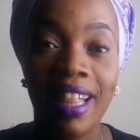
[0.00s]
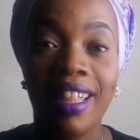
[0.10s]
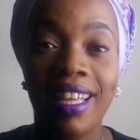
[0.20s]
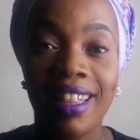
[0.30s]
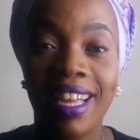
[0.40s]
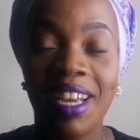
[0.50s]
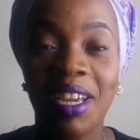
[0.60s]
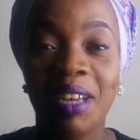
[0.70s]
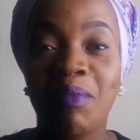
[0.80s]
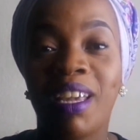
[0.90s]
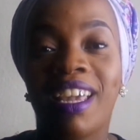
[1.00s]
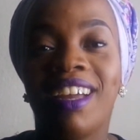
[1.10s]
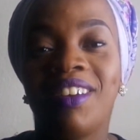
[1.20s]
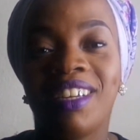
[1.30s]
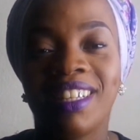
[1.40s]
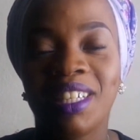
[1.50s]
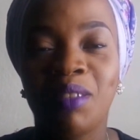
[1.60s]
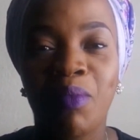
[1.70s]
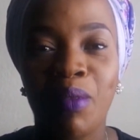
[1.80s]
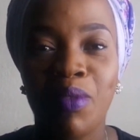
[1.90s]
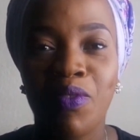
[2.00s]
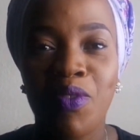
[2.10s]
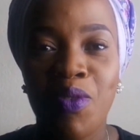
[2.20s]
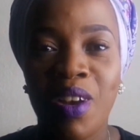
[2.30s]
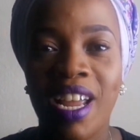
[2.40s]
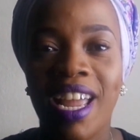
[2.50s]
thinking that I can be carrying this baby for